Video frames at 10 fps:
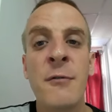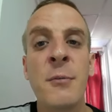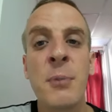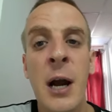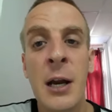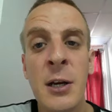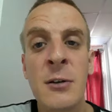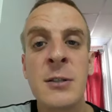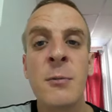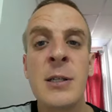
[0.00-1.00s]
from prior
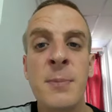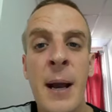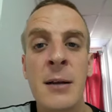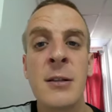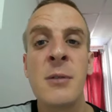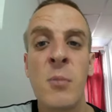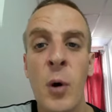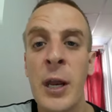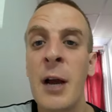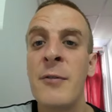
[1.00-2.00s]
years in respect to the
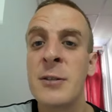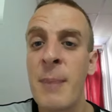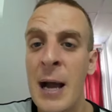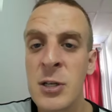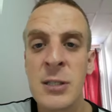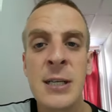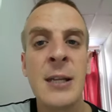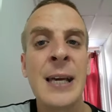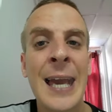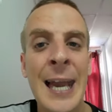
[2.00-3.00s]
mourning of His Majesty
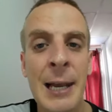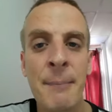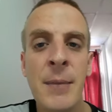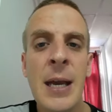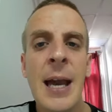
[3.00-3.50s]
the King.